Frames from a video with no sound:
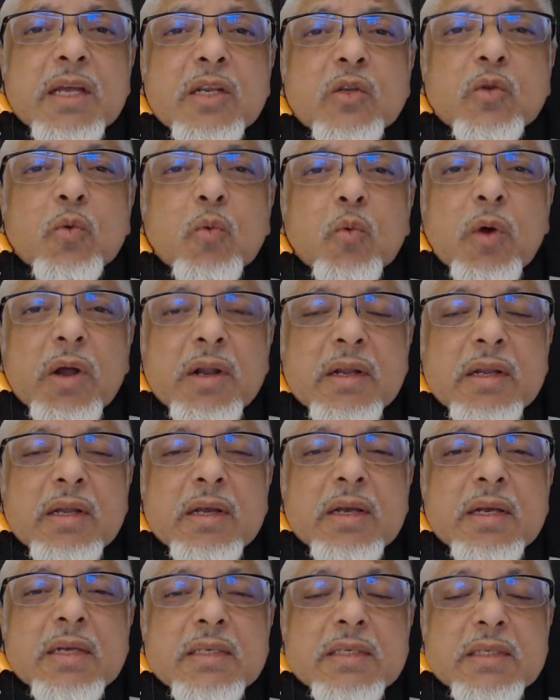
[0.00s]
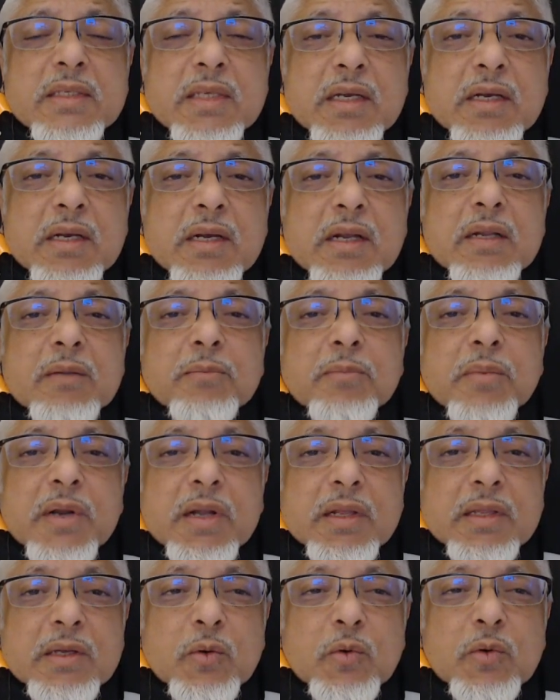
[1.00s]
into one single
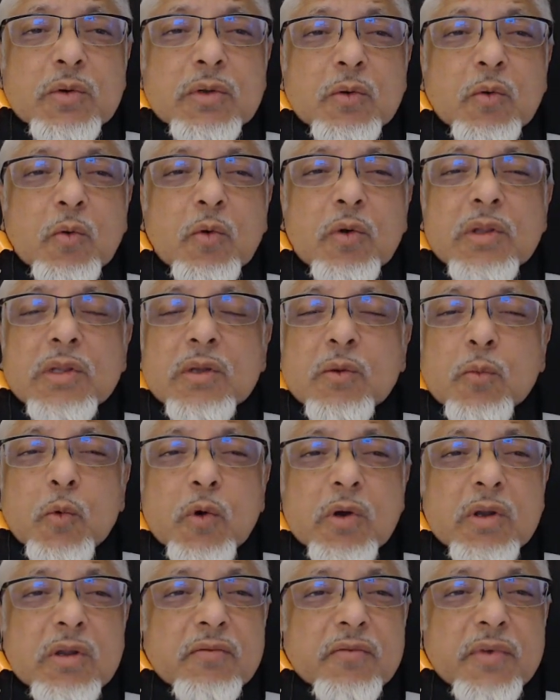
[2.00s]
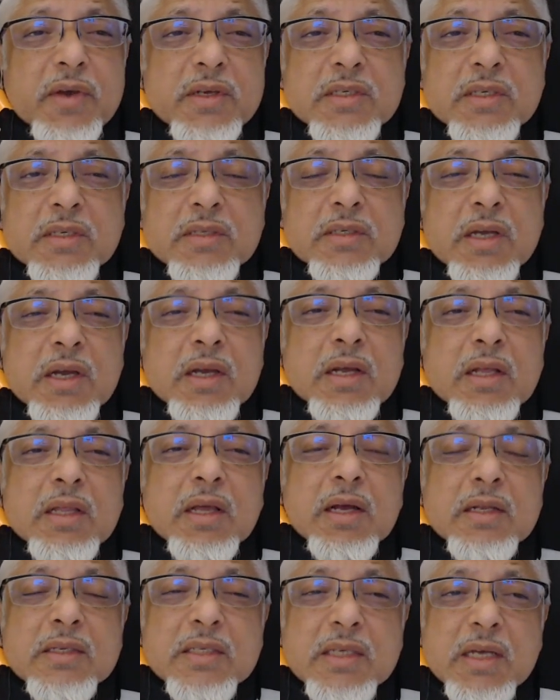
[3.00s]
brotherhood. All the warring factions,
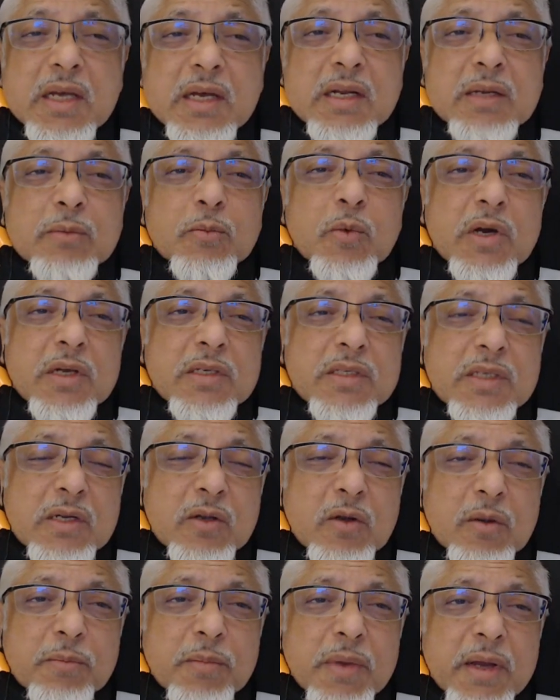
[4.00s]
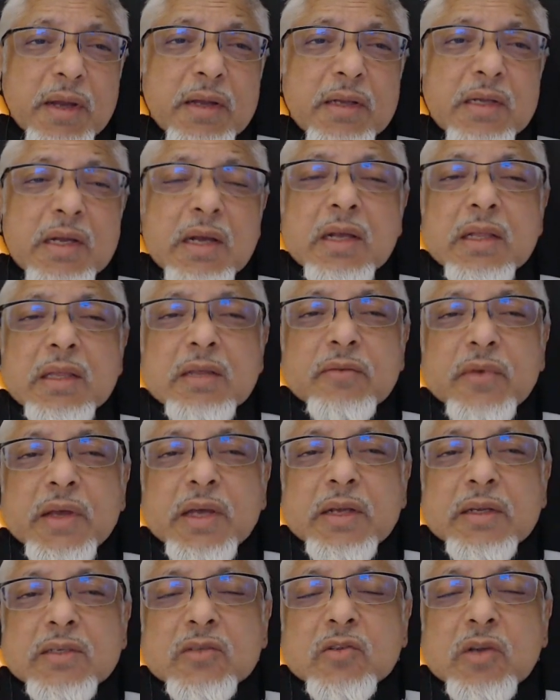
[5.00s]
the Ansar and Muhajir combined, the
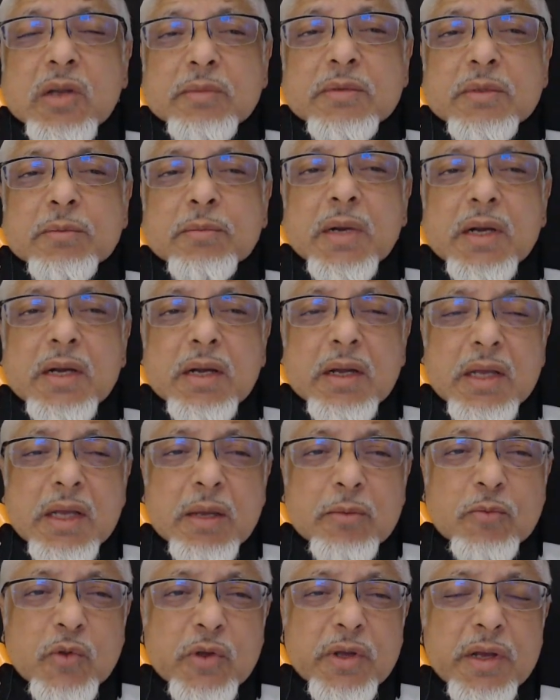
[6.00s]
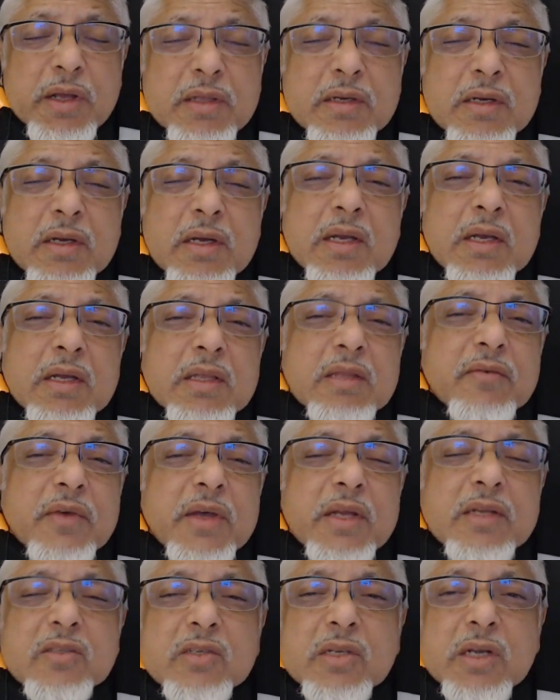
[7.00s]
various tribes in Makkah came together, the
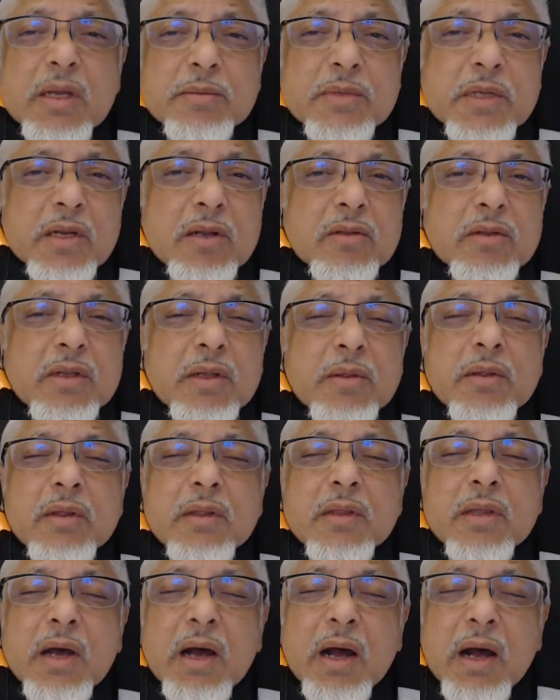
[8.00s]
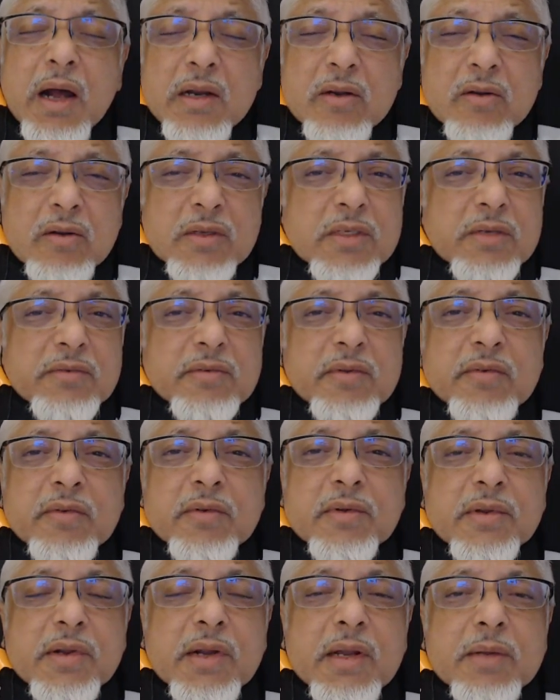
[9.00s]
various tribes around the hundreds of
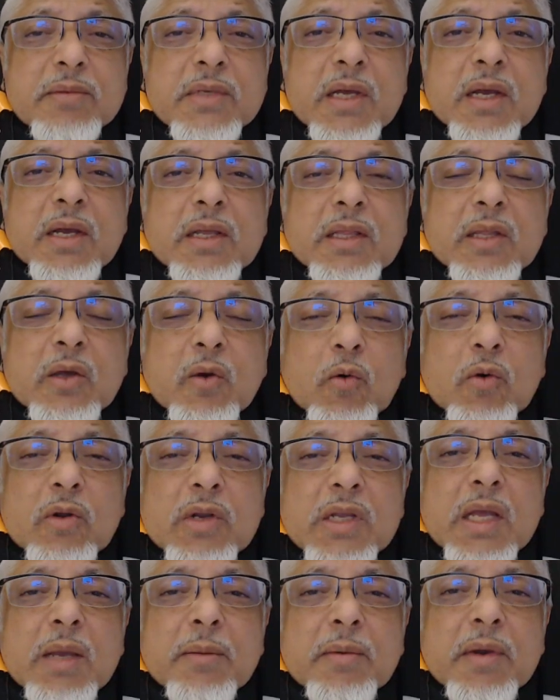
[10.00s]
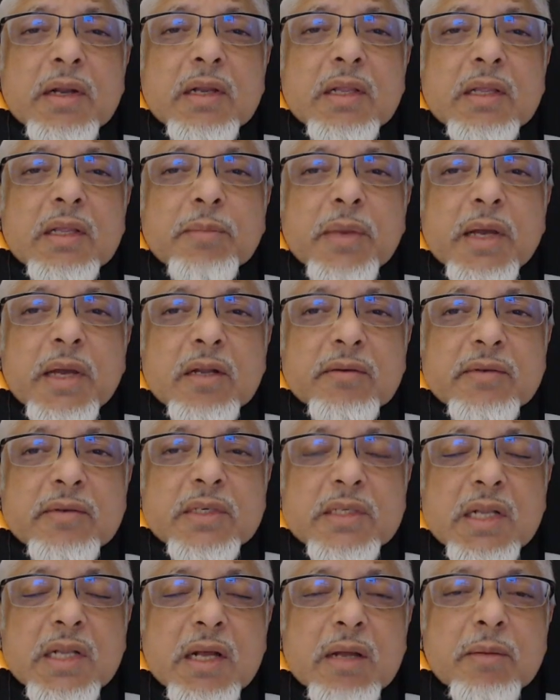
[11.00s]
different tribes, they all came under the banner of
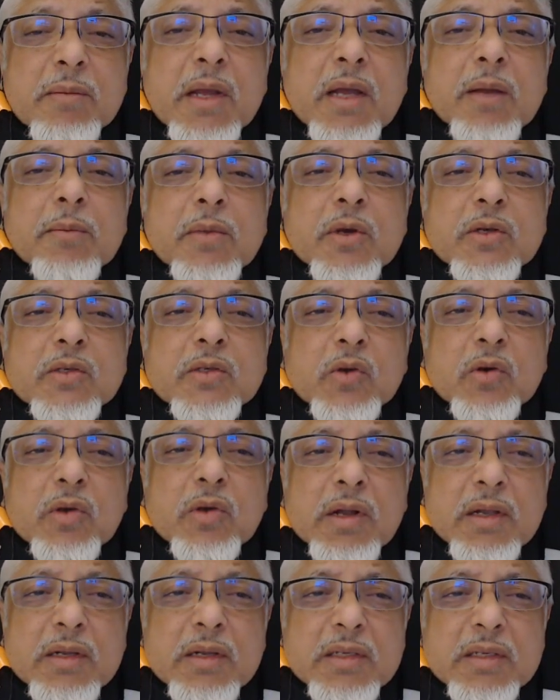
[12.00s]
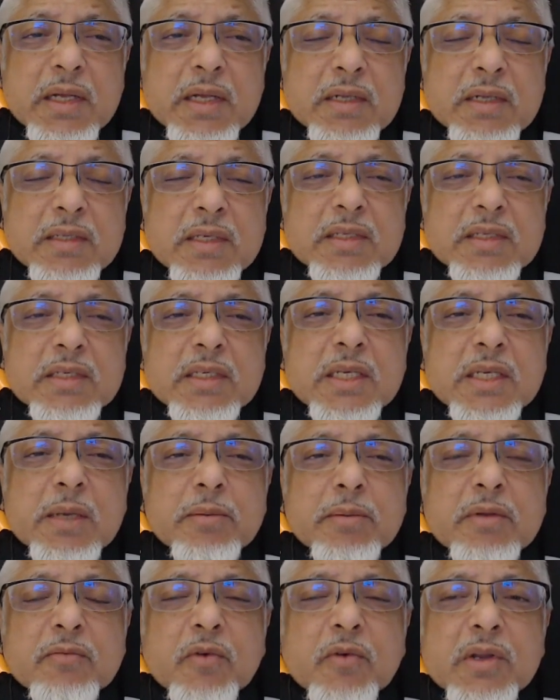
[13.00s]
Islam, because the Quran tells us in
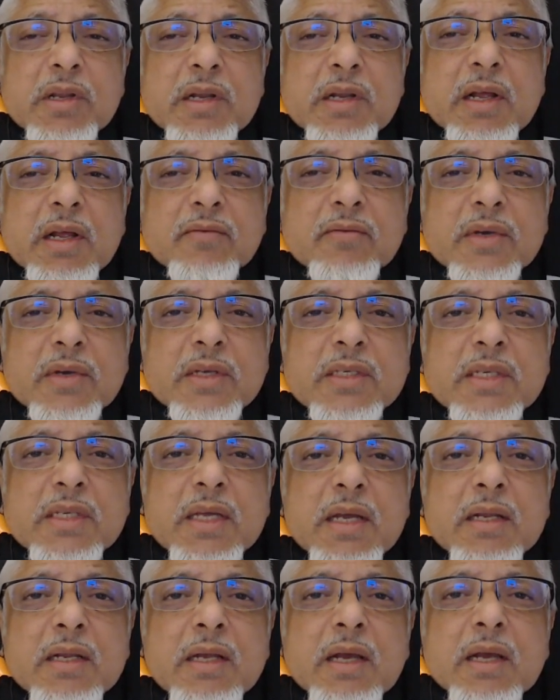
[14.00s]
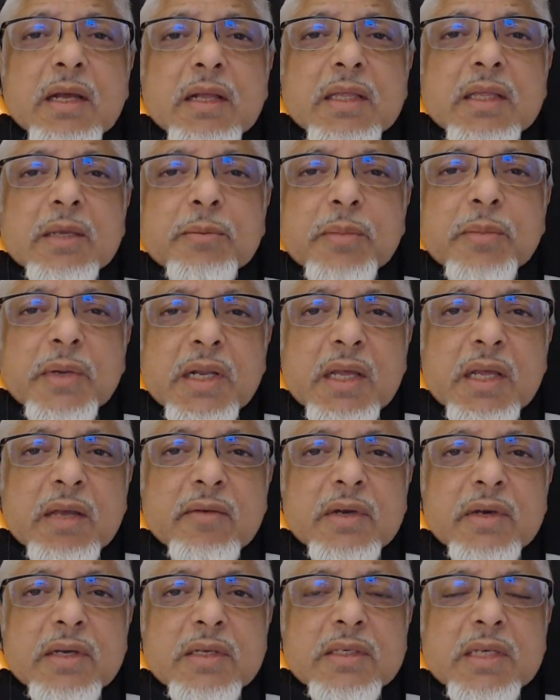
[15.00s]
chapter 49 verse 10, the
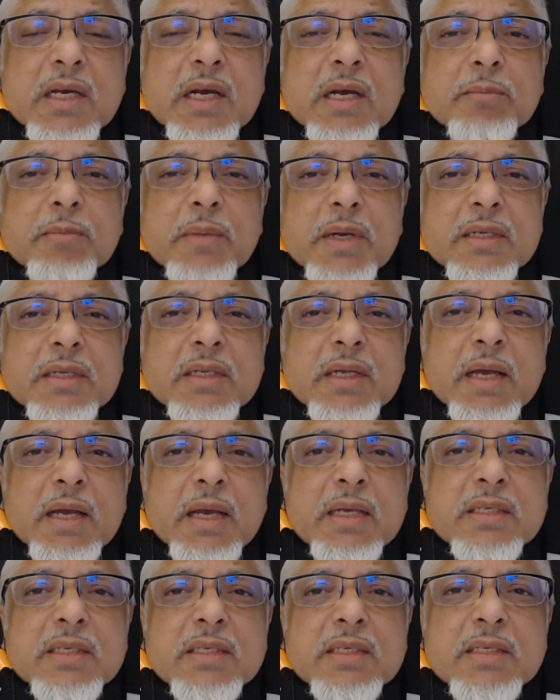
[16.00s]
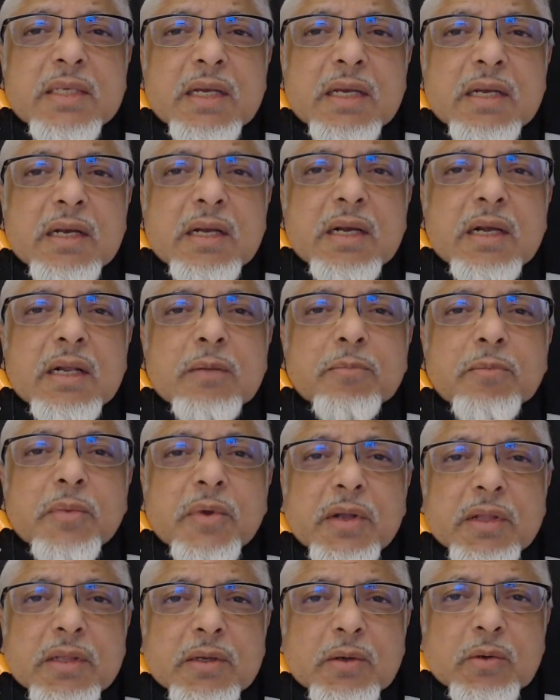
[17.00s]
believers are but a single
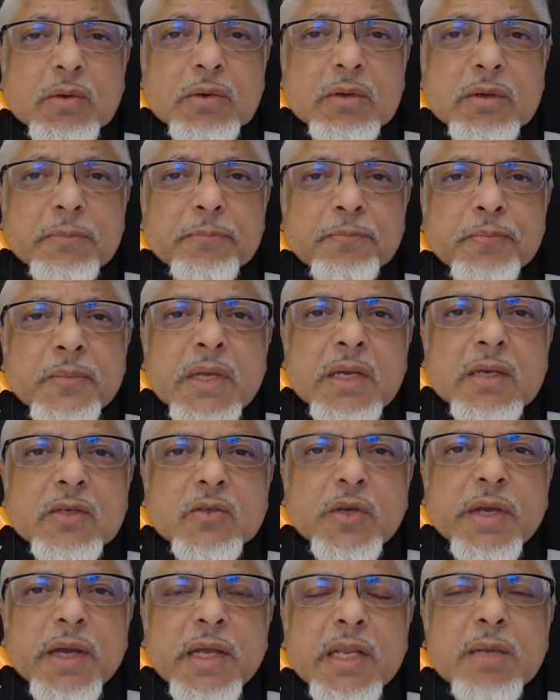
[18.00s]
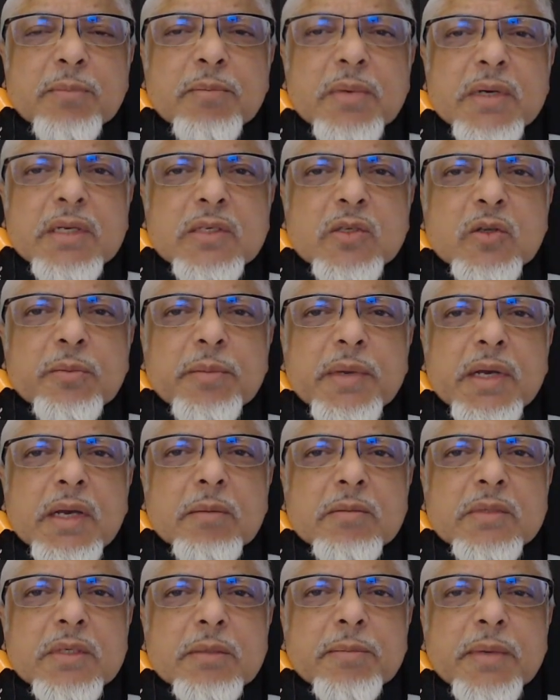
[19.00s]
brotherhood. So any person who
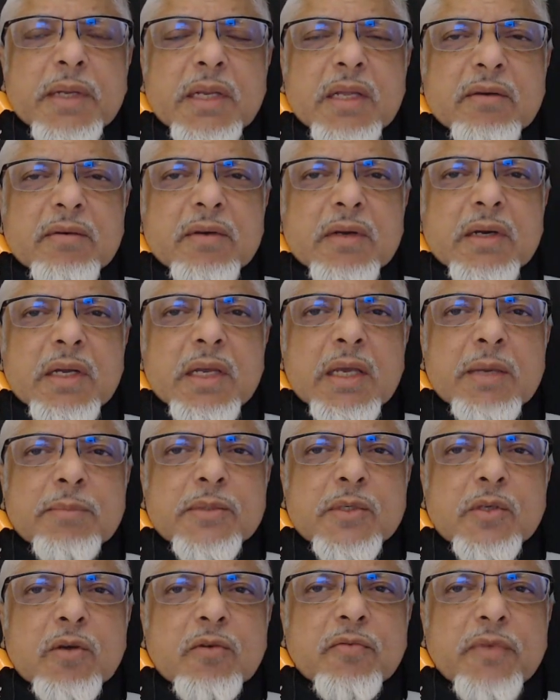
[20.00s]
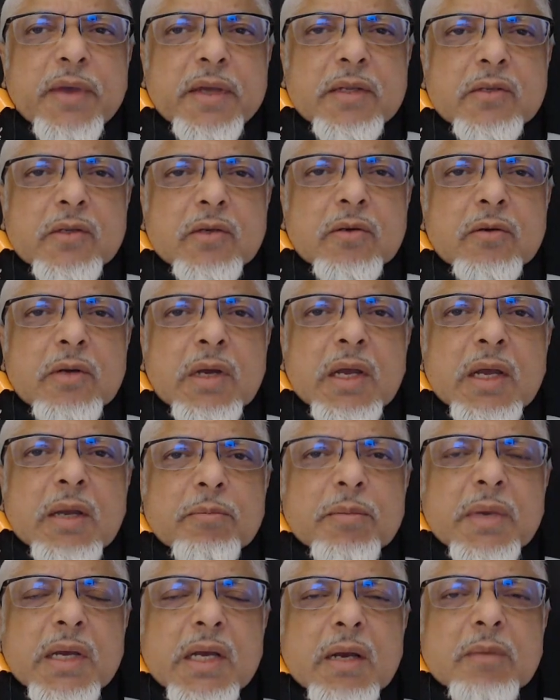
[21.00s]
becomes a believer, ipso facto,
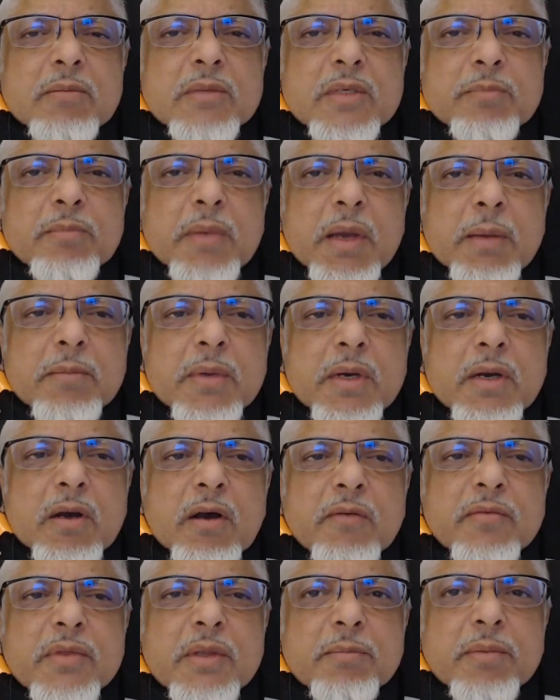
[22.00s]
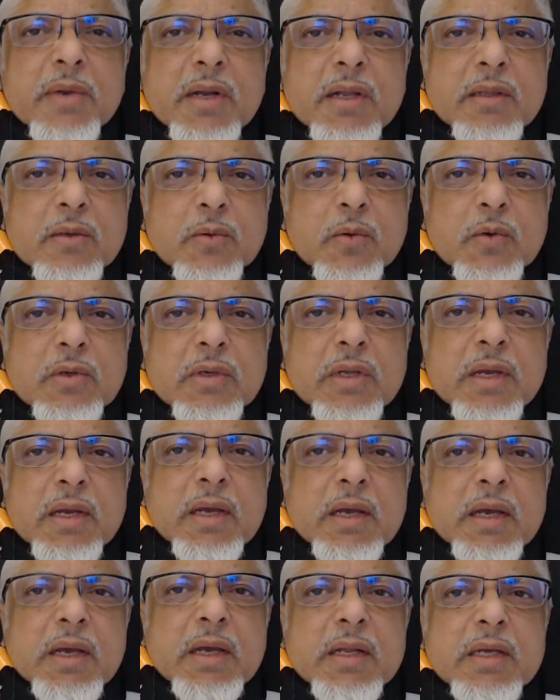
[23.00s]
becomes a member of the brotherhood
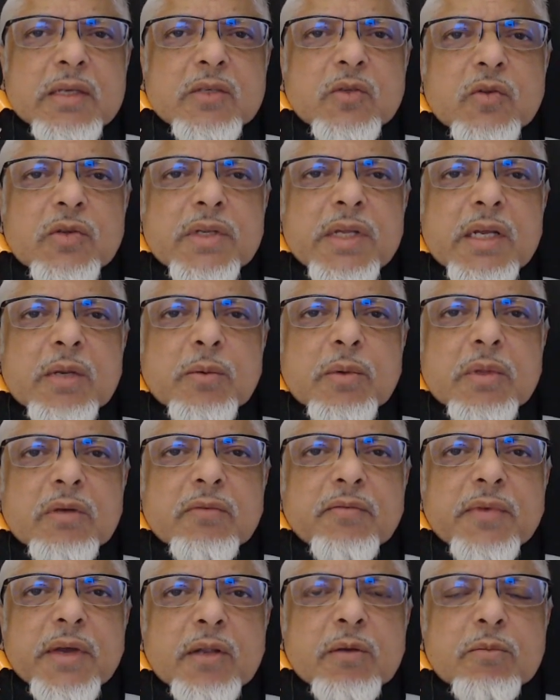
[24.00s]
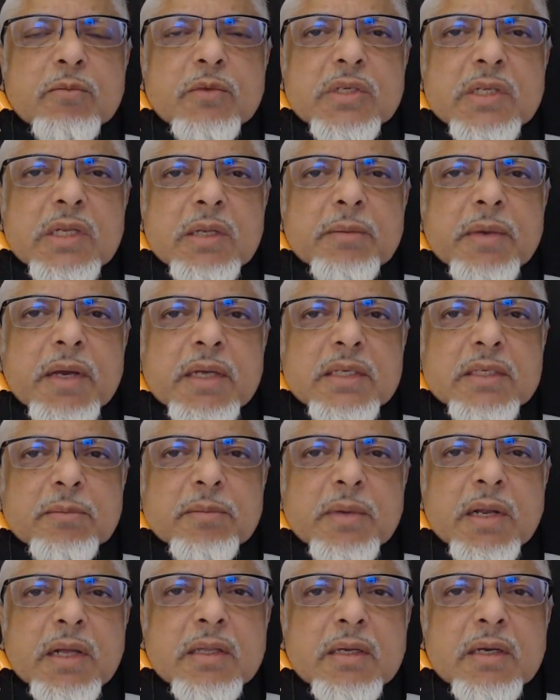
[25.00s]
and has to deal with a fellow Muslim as a
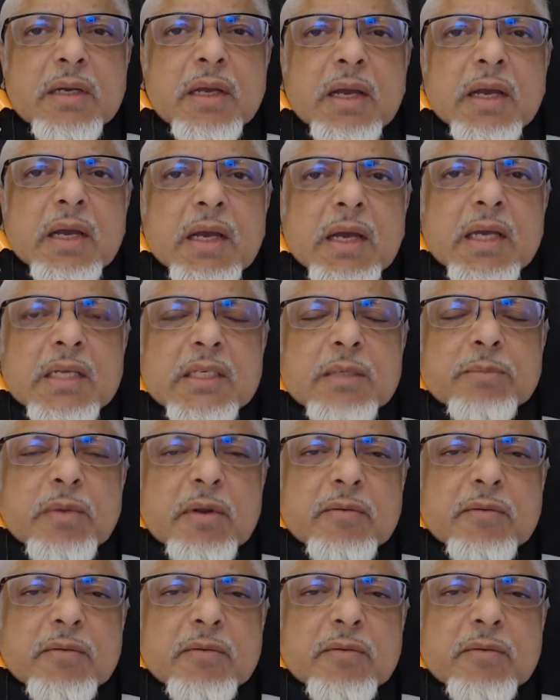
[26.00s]
brother, as the